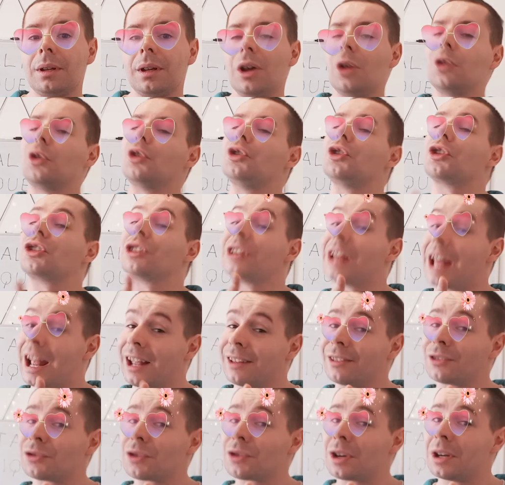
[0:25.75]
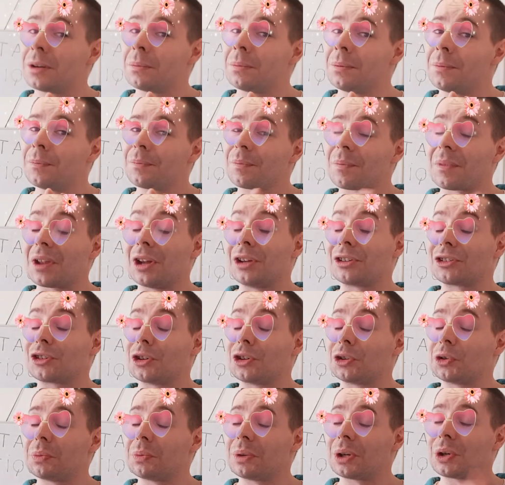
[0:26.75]
So your next trip is
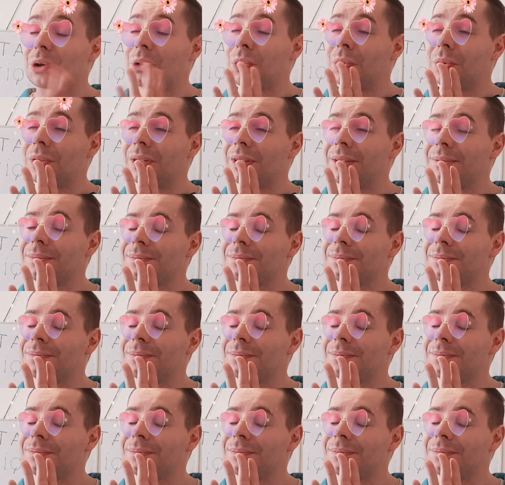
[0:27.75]
going to be cool.